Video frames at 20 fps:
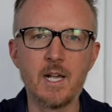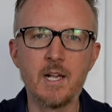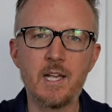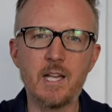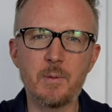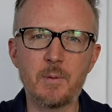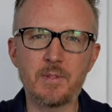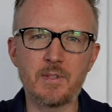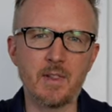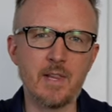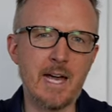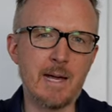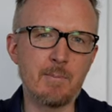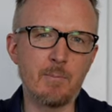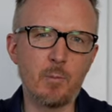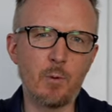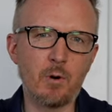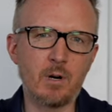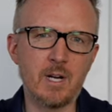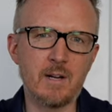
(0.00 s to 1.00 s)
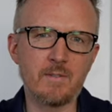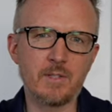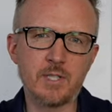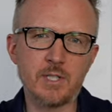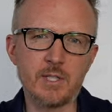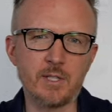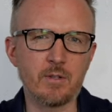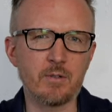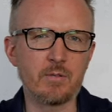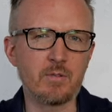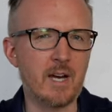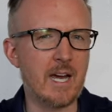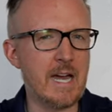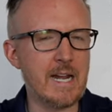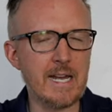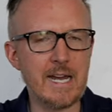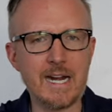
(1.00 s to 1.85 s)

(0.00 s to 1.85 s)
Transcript: it was a lot more of a chill ride.